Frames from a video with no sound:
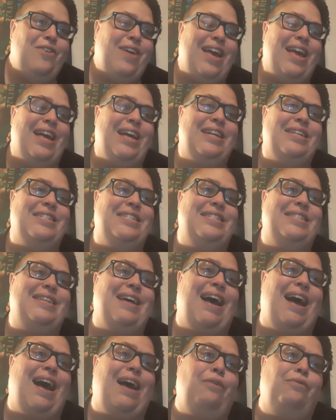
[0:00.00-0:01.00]
and
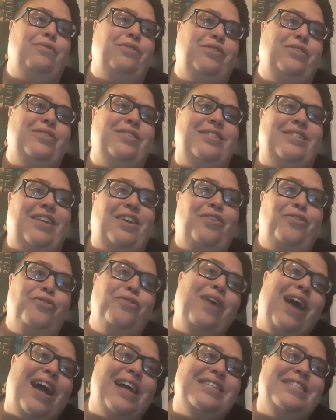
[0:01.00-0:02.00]
I will see you
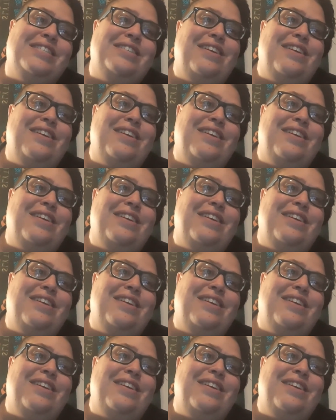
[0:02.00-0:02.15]
guys